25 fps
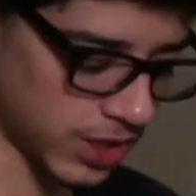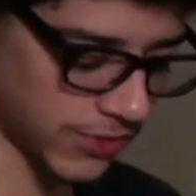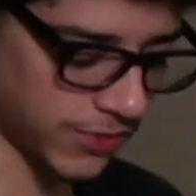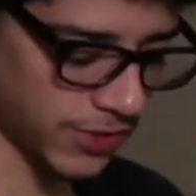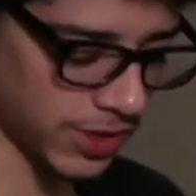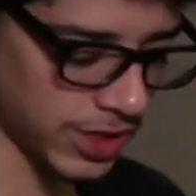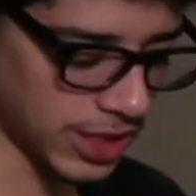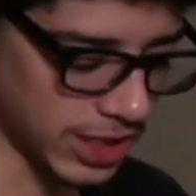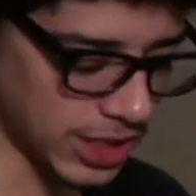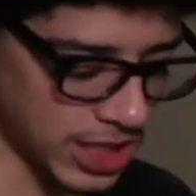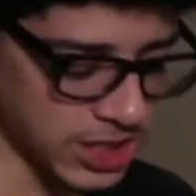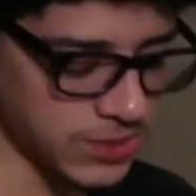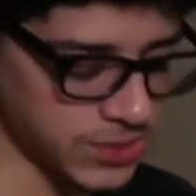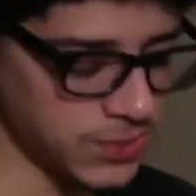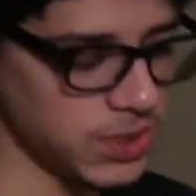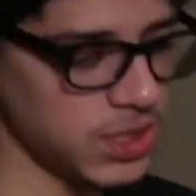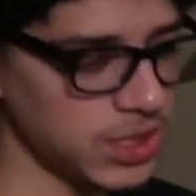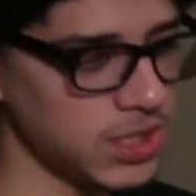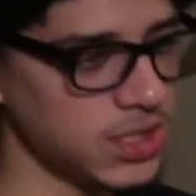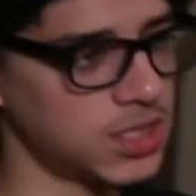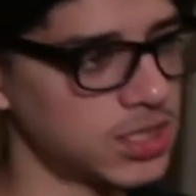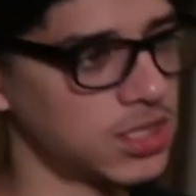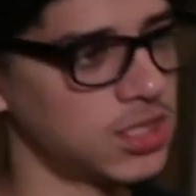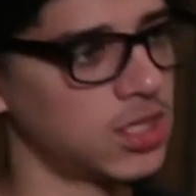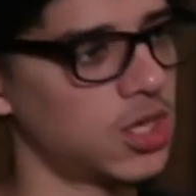After I find the last
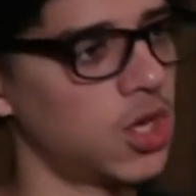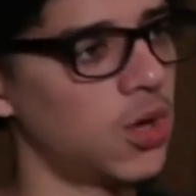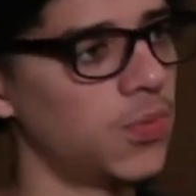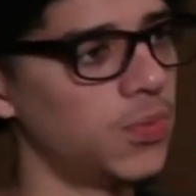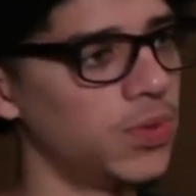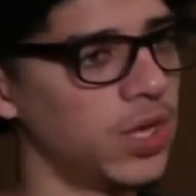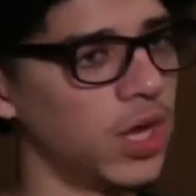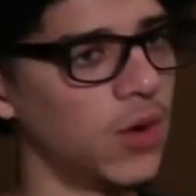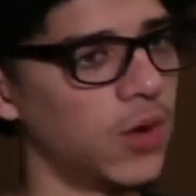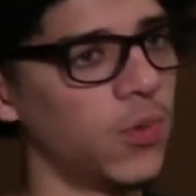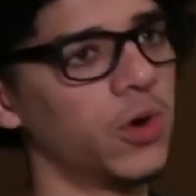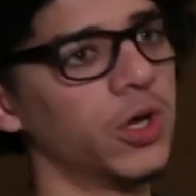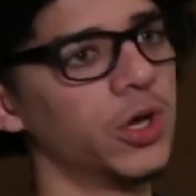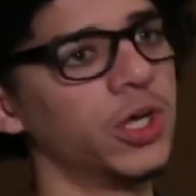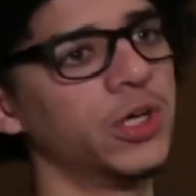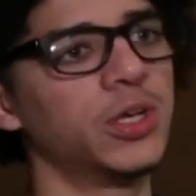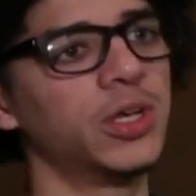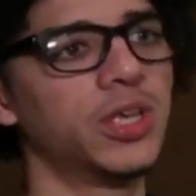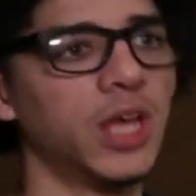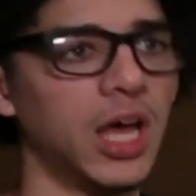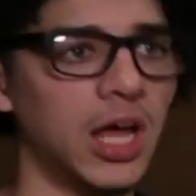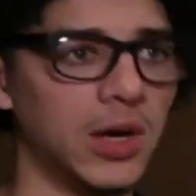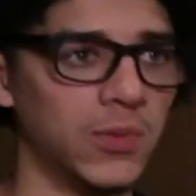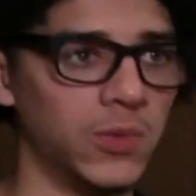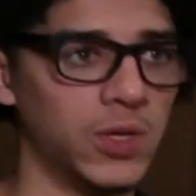piece, I'll be at where
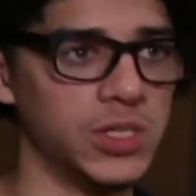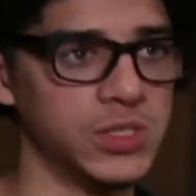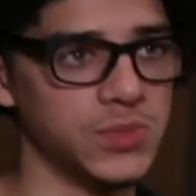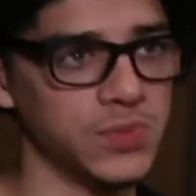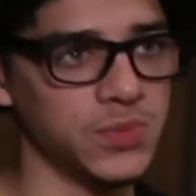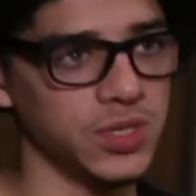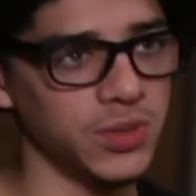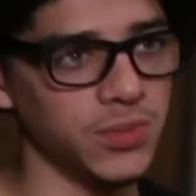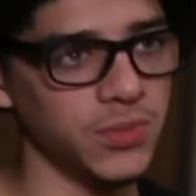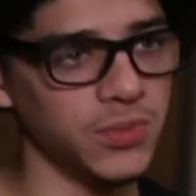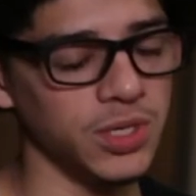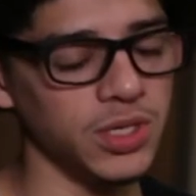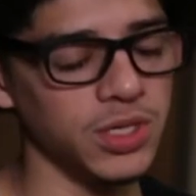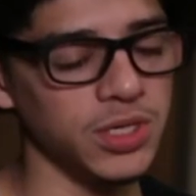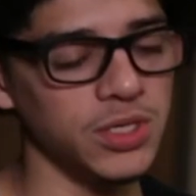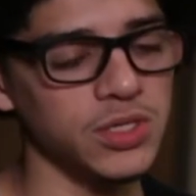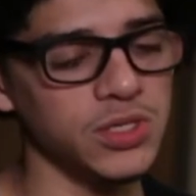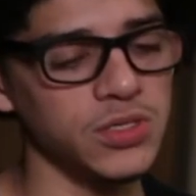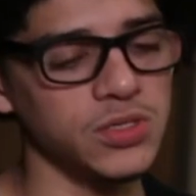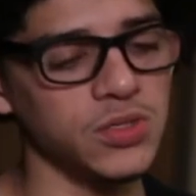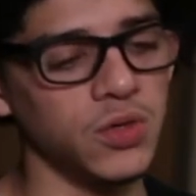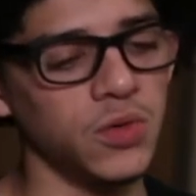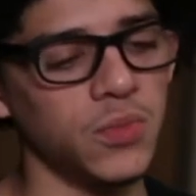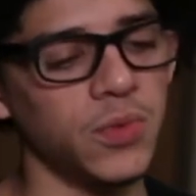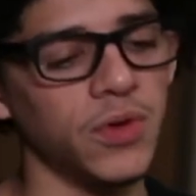God wants me to be.
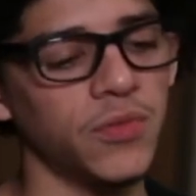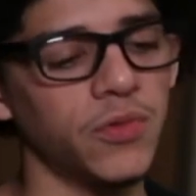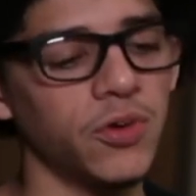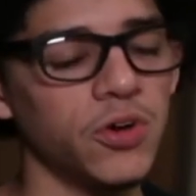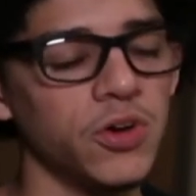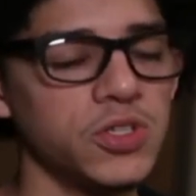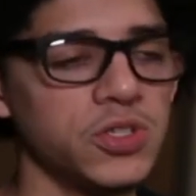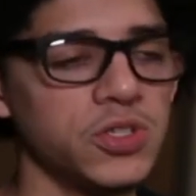So my